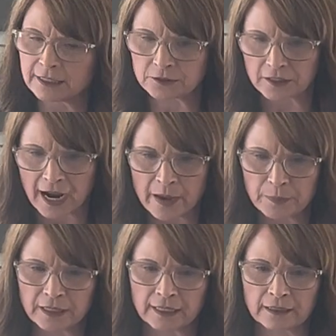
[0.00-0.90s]
things are
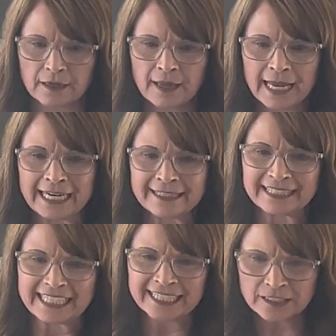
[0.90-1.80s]
happening. And at
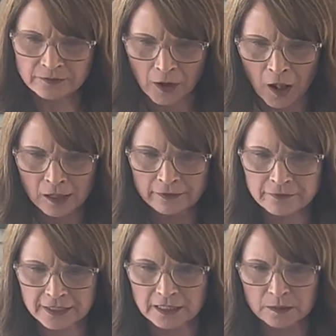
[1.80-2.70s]
the end of all
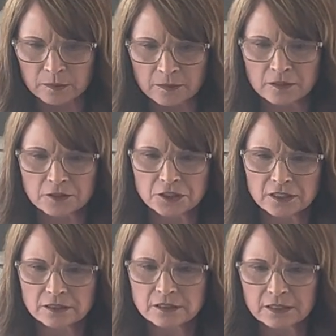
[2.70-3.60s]
of this,
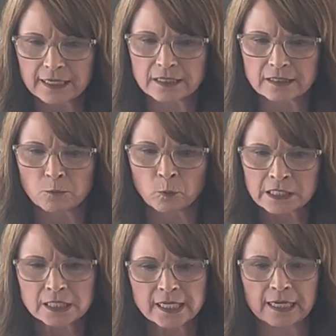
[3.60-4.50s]
Jesus says,
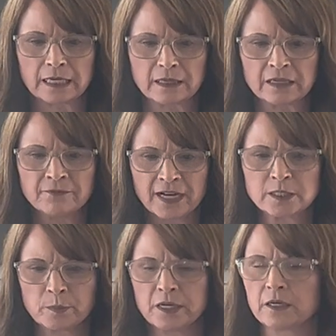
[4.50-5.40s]
once again,
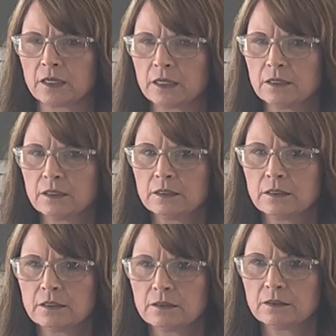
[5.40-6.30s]
invites Peter,
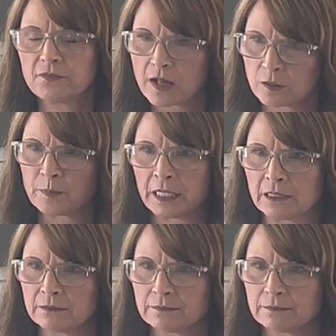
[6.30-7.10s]
follow me.